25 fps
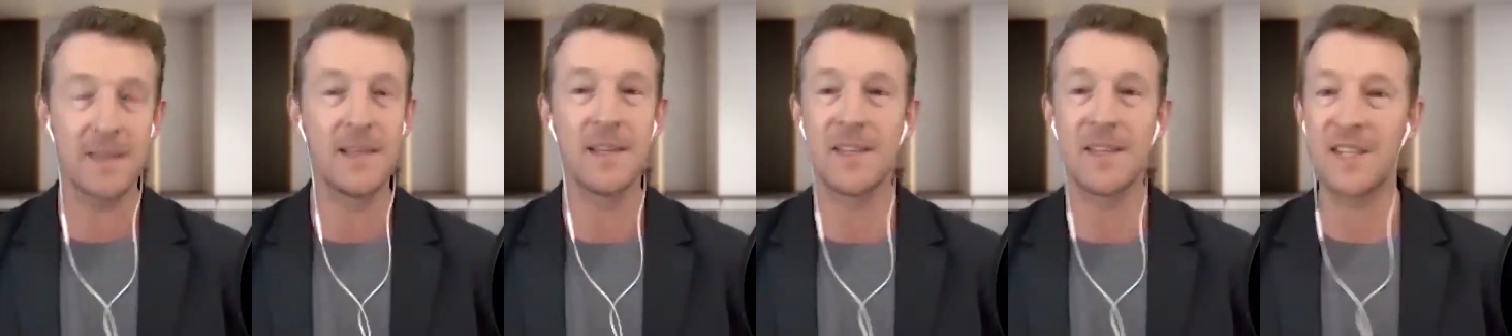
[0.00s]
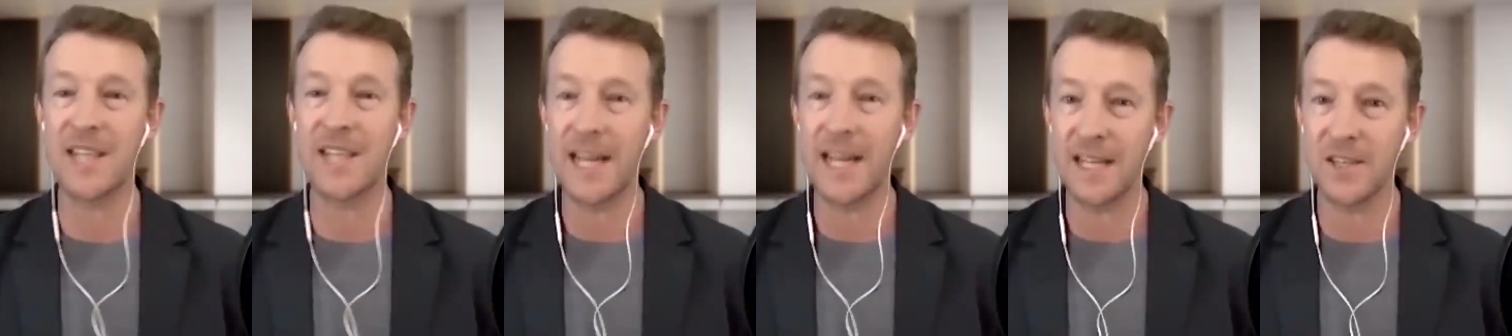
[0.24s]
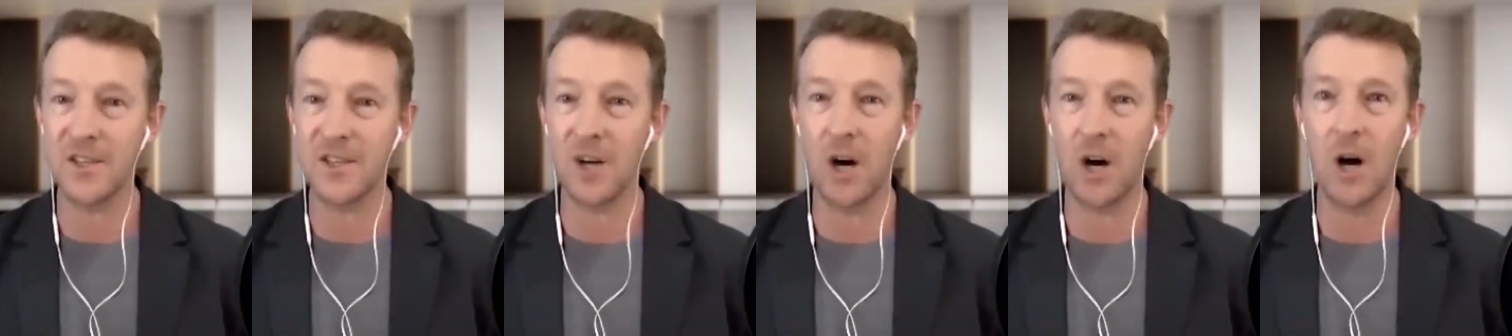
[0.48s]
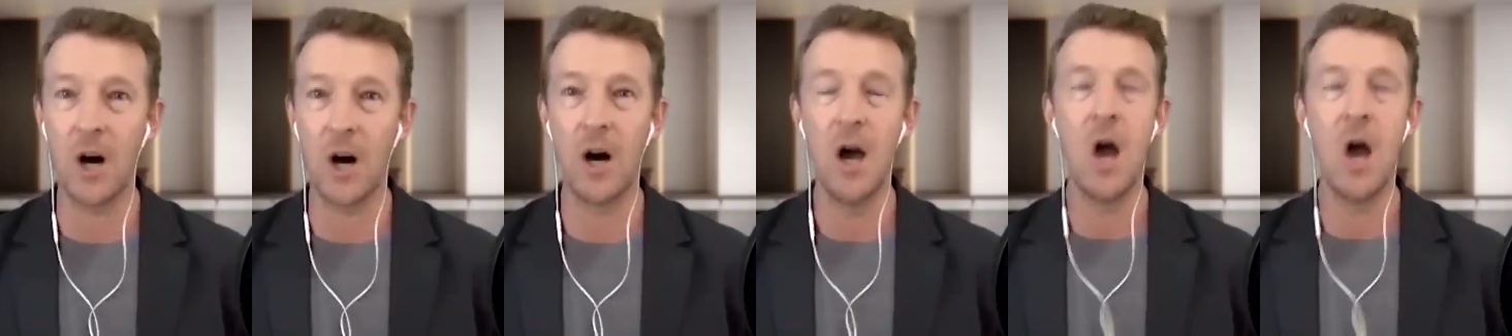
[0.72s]
The stats
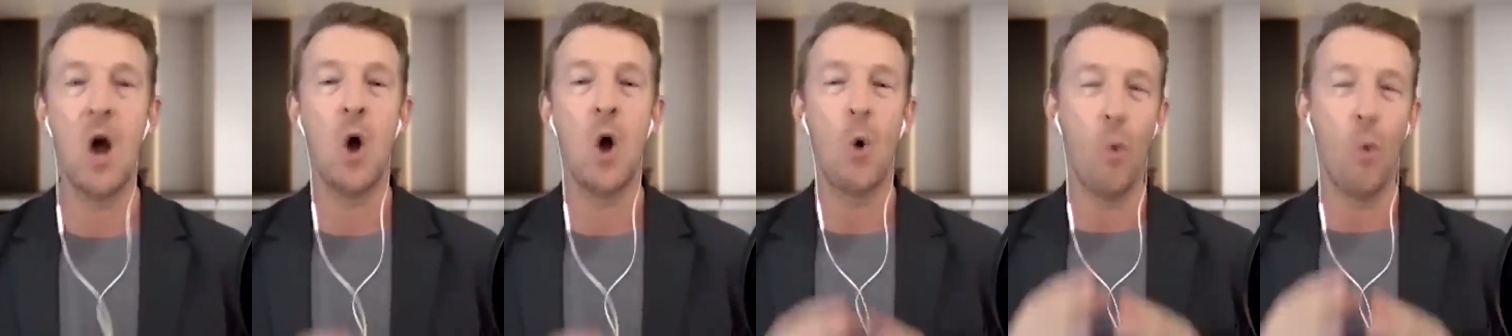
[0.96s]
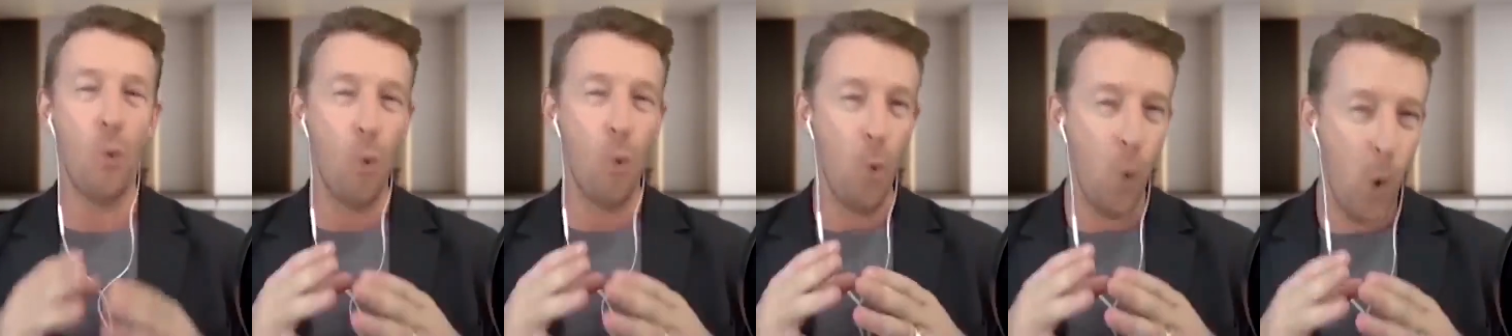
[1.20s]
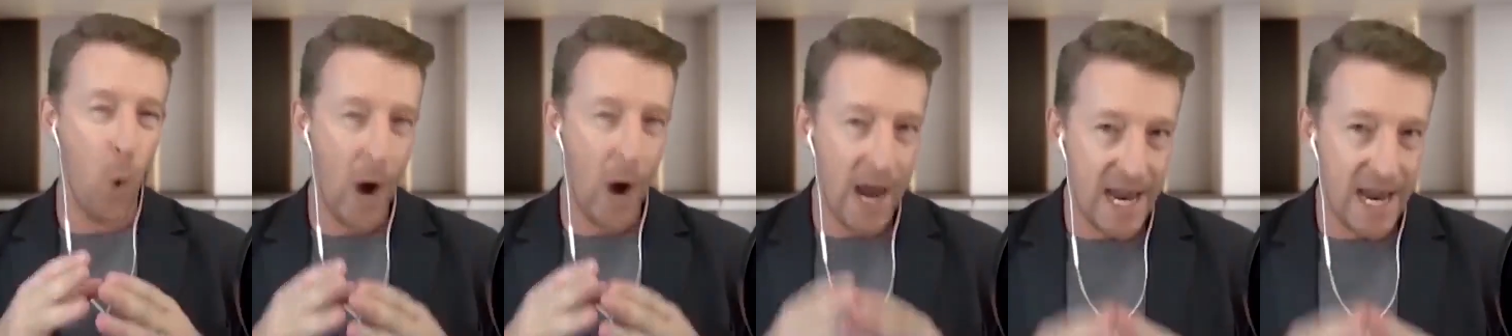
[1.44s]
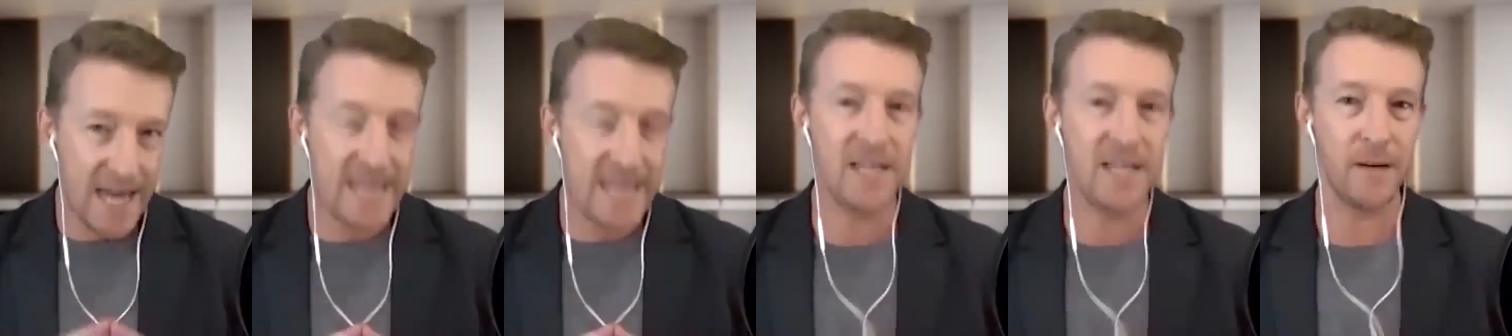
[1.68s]
are
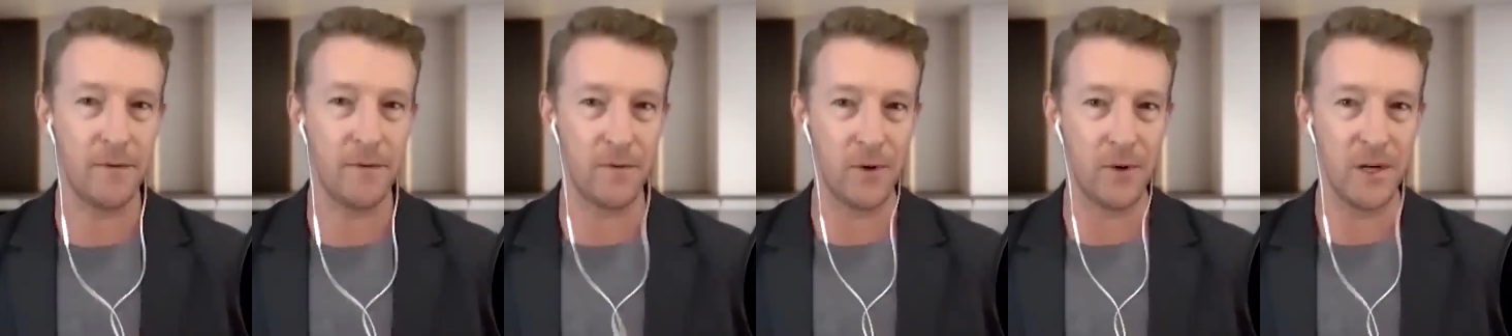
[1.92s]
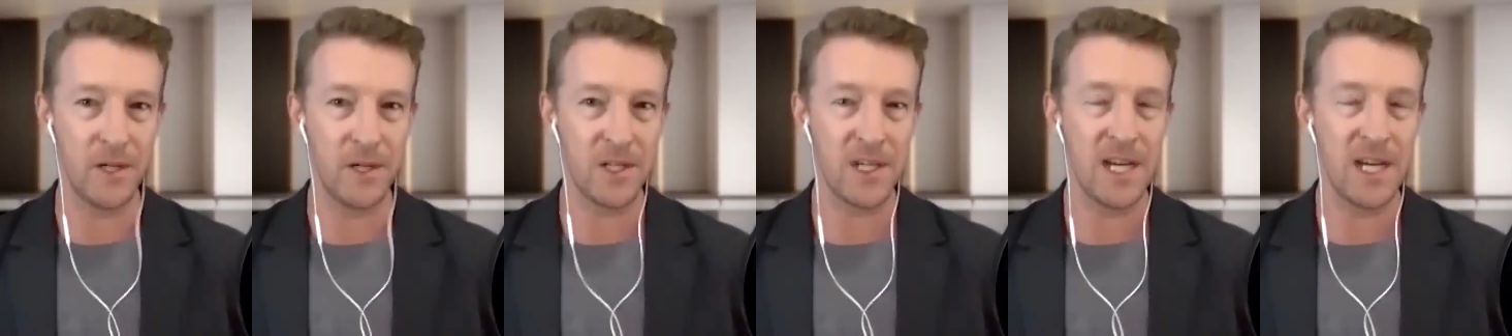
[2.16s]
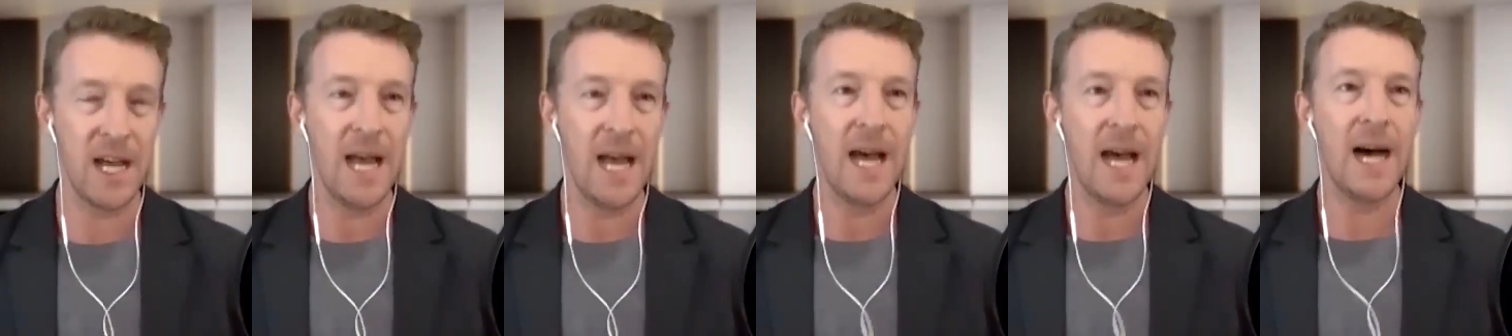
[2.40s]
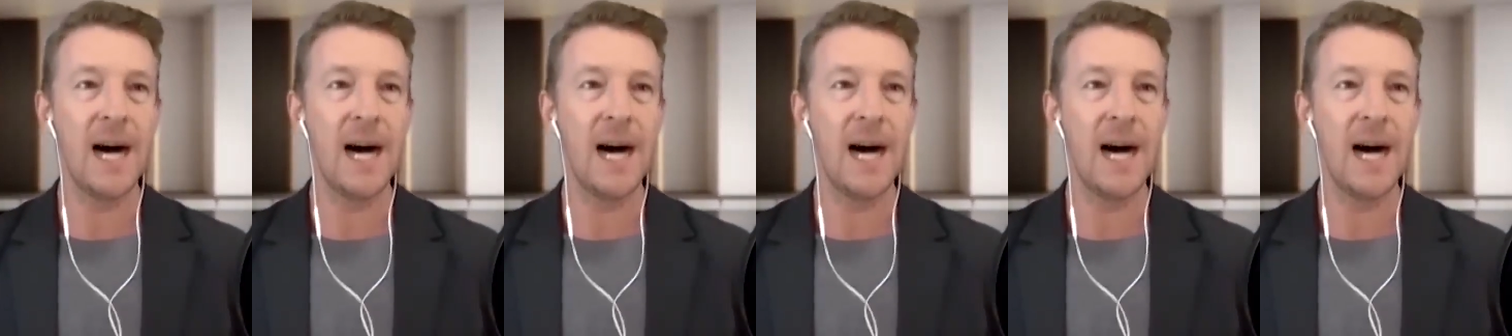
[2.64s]
way different